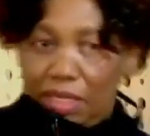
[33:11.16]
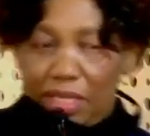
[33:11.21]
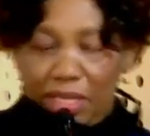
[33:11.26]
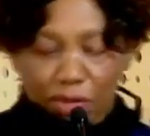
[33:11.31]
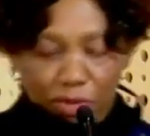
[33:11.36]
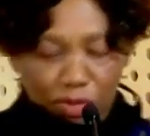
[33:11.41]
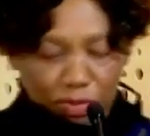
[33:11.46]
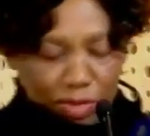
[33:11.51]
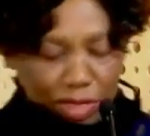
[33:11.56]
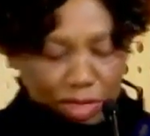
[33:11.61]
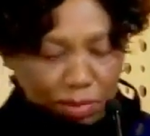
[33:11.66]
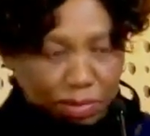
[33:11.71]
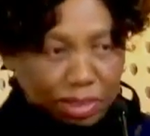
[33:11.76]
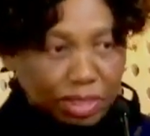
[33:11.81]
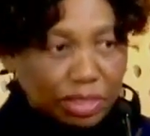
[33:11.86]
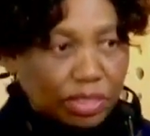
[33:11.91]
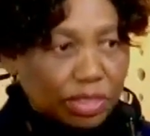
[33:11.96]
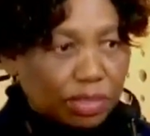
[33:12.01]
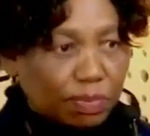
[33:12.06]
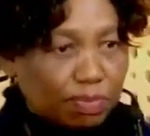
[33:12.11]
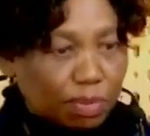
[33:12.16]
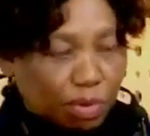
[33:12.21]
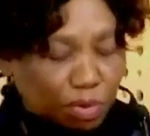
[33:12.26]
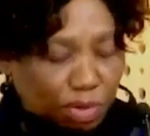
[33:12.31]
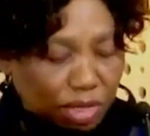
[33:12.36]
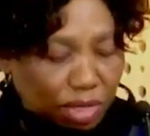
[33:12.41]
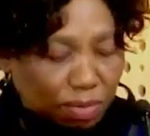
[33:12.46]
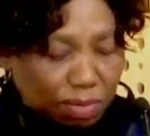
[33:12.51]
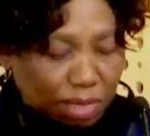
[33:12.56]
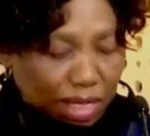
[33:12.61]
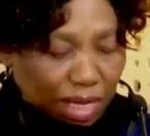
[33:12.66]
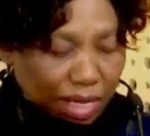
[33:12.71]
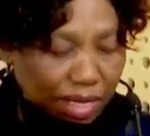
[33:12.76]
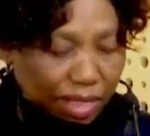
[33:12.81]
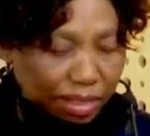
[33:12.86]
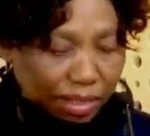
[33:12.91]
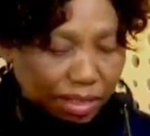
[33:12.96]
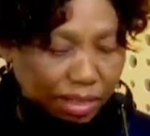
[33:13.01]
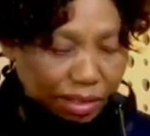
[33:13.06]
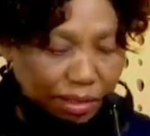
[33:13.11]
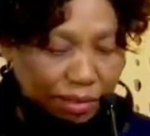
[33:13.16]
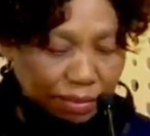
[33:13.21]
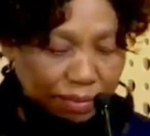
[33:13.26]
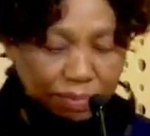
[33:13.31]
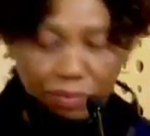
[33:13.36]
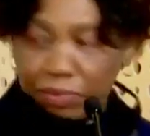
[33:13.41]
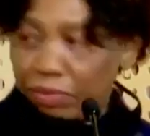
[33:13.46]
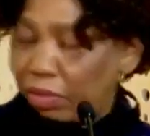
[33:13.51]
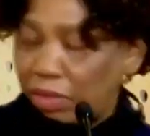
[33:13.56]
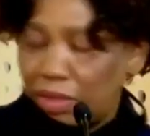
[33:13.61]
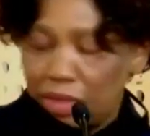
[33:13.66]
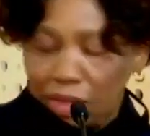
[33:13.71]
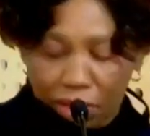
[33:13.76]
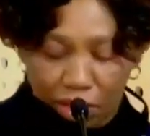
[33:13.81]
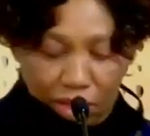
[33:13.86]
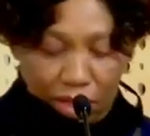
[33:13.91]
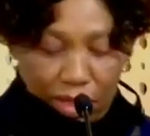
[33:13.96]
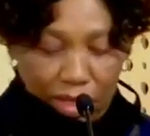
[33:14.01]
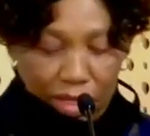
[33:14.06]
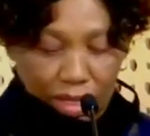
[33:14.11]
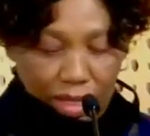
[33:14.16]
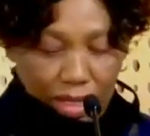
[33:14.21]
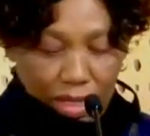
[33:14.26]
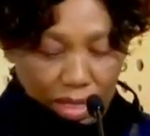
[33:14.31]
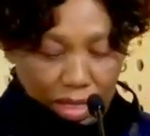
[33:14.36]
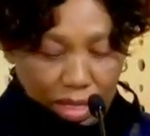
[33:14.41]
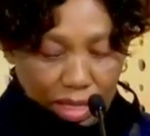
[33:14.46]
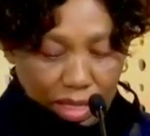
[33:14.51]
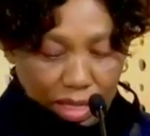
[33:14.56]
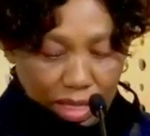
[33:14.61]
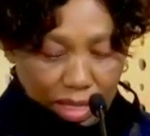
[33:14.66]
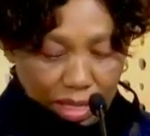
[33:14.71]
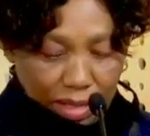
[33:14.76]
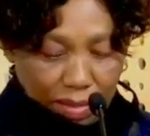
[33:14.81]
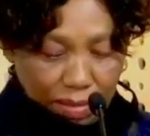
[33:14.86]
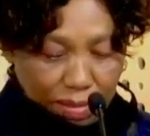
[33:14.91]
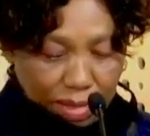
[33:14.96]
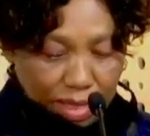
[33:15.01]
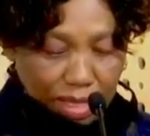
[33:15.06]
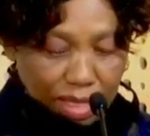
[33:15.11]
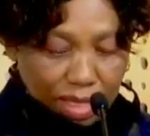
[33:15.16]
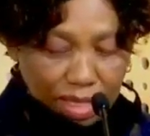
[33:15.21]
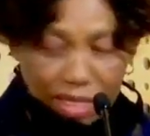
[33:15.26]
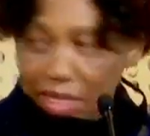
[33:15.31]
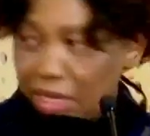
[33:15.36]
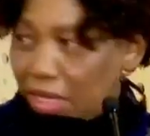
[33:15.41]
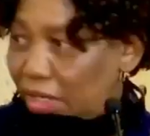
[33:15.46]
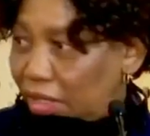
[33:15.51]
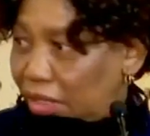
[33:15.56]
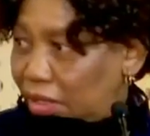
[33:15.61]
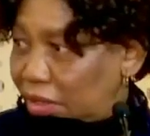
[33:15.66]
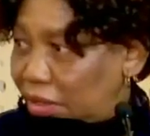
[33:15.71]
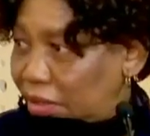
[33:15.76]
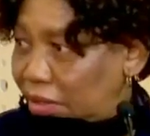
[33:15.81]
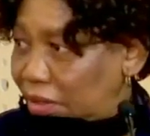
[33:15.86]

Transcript: Thank you very much, Program Director, Minister